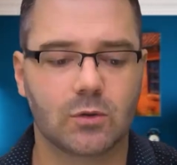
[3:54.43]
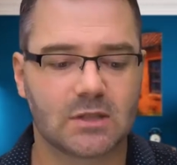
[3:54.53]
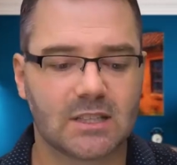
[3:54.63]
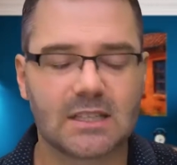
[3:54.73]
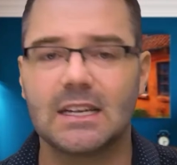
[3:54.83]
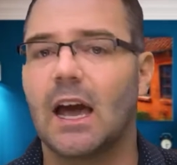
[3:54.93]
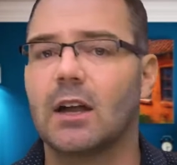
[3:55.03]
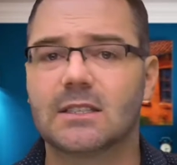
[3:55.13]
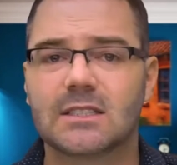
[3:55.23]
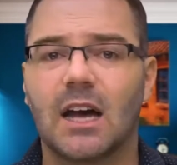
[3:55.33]
sit
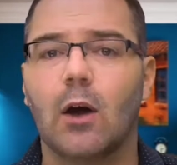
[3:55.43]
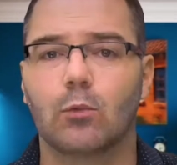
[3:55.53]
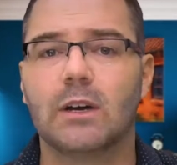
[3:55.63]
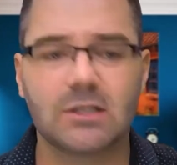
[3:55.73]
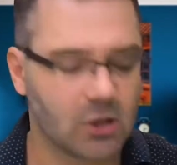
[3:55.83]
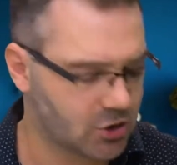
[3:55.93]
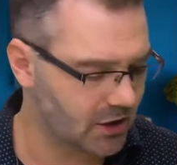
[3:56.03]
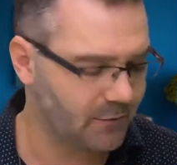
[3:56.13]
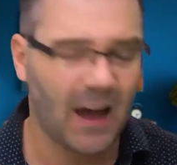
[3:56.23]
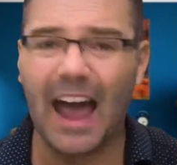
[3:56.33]
down and start
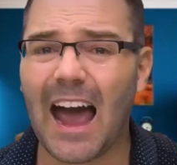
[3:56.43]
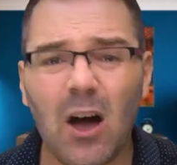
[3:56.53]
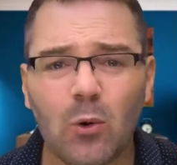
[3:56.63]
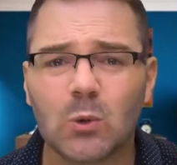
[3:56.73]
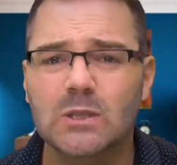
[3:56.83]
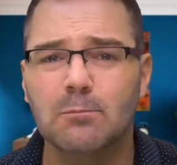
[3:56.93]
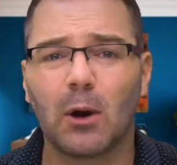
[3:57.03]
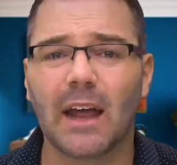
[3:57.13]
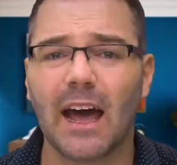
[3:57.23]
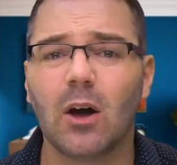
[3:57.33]
researching for hours
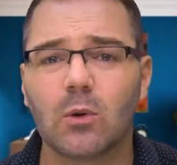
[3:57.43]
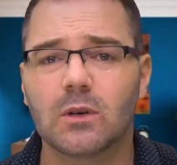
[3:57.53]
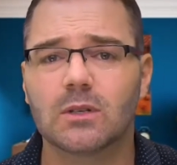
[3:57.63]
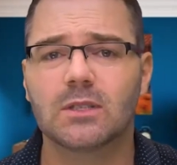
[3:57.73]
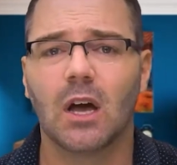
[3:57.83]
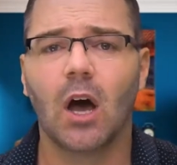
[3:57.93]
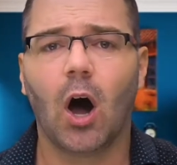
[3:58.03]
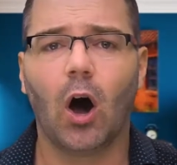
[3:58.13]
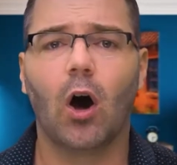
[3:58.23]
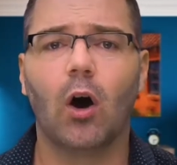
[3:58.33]
upon hours
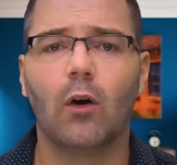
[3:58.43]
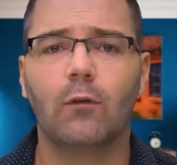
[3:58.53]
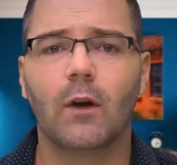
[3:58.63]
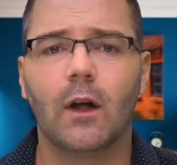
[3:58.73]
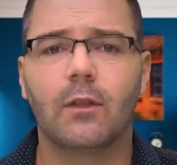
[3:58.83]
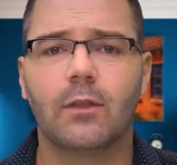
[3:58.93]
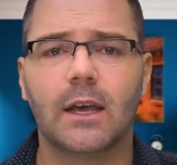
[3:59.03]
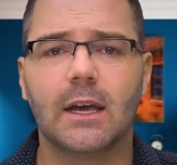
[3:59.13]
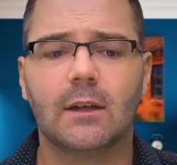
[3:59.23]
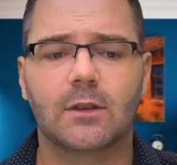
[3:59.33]
of
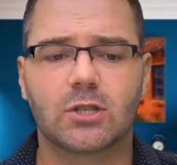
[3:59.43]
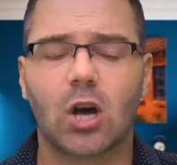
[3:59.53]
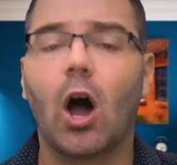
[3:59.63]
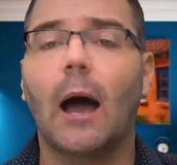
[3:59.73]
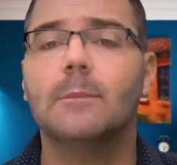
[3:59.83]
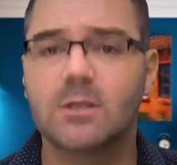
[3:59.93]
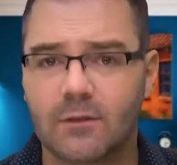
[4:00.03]
the types